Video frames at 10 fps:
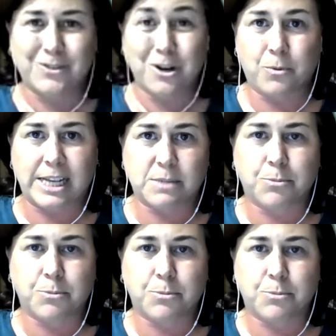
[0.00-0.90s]
Northwest
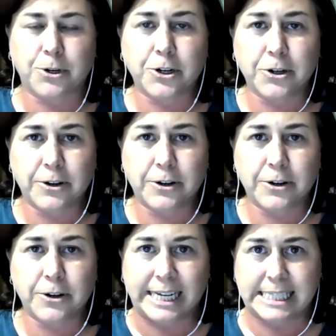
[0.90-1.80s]
brewing
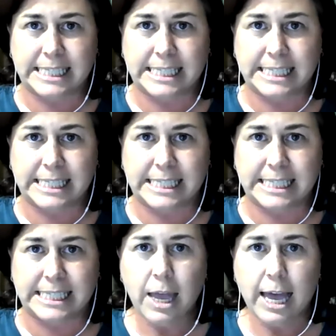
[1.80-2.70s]
scene.
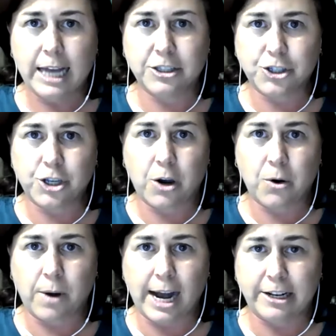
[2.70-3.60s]
Um,
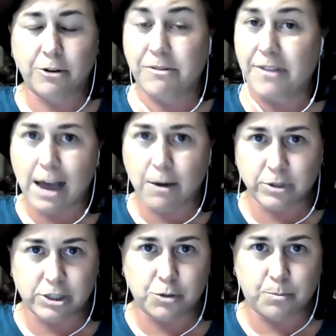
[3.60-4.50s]
and so I know
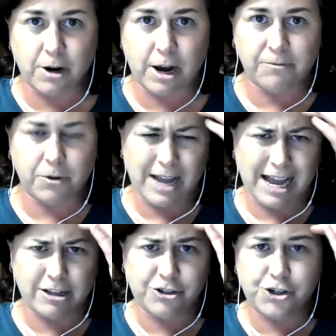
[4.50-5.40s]
that was super
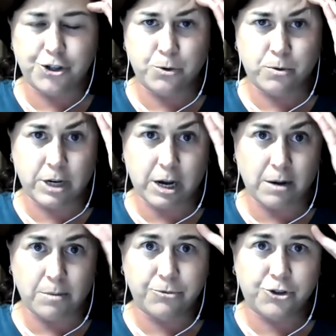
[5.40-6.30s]
helpful. How did you
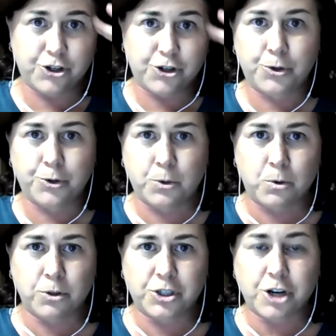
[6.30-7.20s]
come
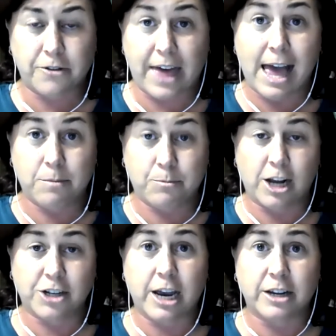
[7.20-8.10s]
to start that
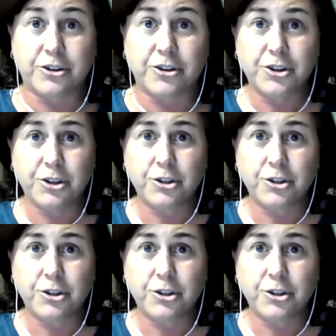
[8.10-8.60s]
project?